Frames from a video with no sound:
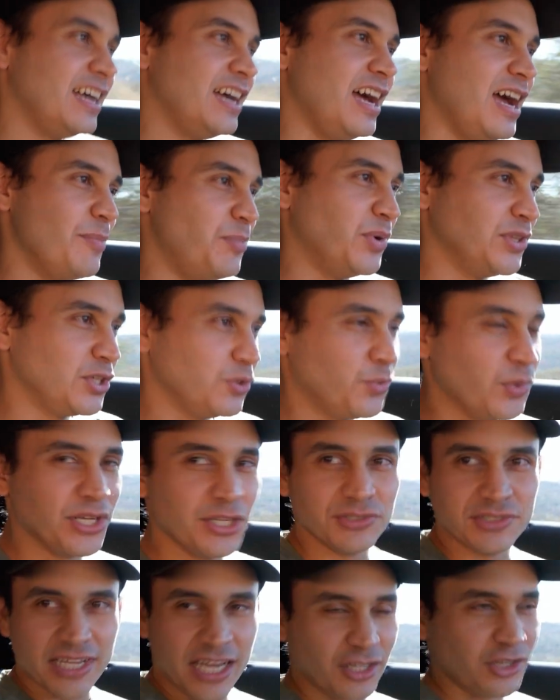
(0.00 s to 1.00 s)
I put the
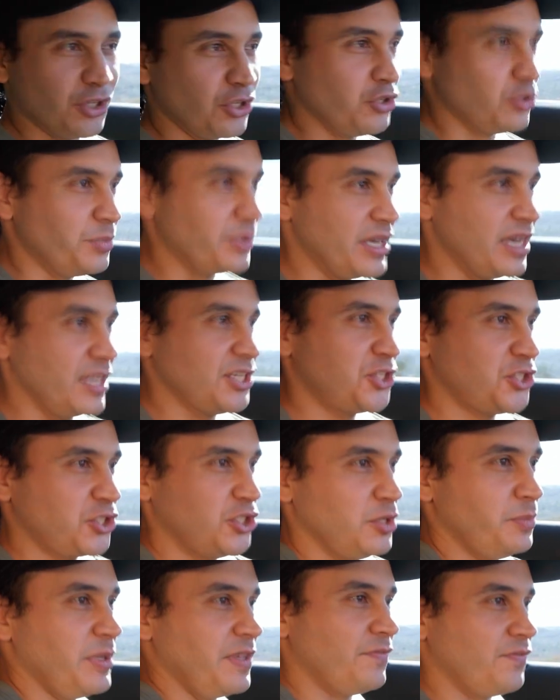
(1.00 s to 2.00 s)
window down a little bit. I
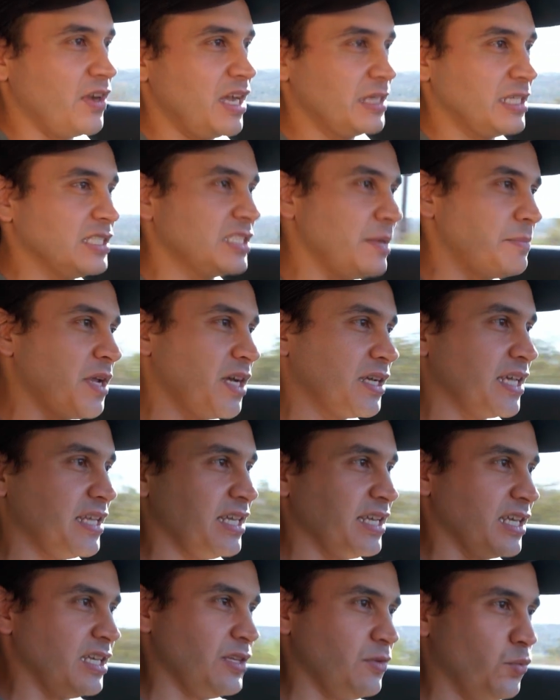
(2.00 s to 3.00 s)
should be fine because I'm not
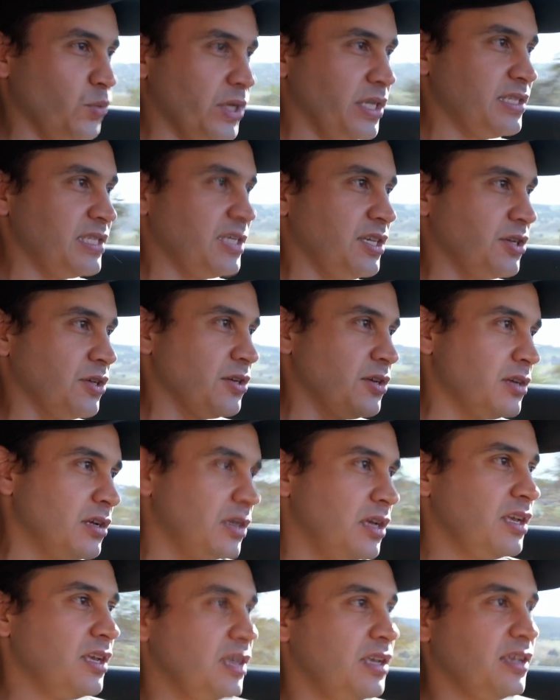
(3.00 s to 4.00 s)
getting any wind here
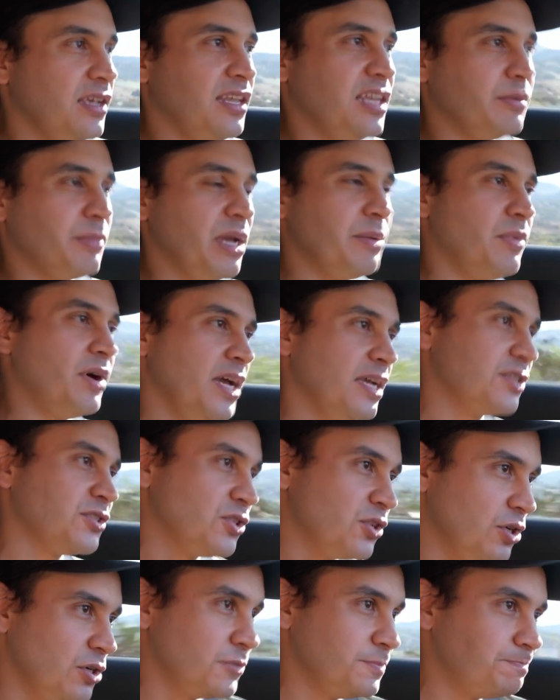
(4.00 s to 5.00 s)
hitting my mic,
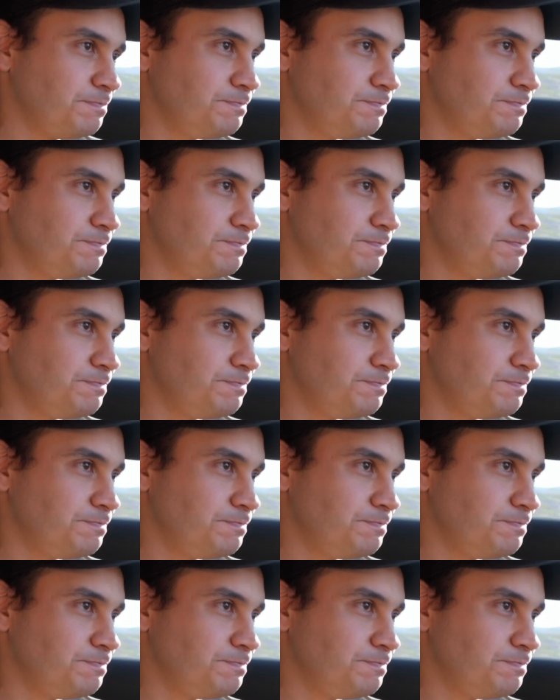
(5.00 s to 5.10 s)
so